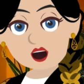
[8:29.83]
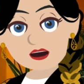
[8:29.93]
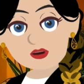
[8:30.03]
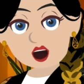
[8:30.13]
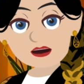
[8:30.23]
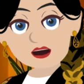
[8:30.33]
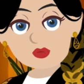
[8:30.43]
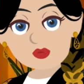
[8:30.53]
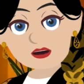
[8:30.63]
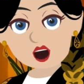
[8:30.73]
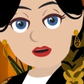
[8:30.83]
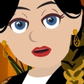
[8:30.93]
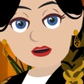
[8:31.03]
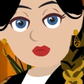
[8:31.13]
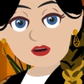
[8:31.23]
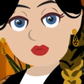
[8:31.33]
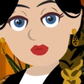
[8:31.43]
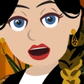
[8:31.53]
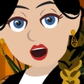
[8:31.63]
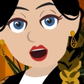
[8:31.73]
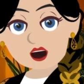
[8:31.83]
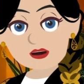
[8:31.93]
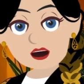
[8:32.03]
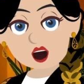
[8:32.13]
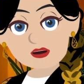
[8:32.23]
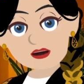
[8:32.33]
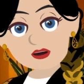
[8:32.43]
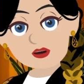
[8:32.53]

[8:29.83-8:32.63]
me into expansion, and I am eager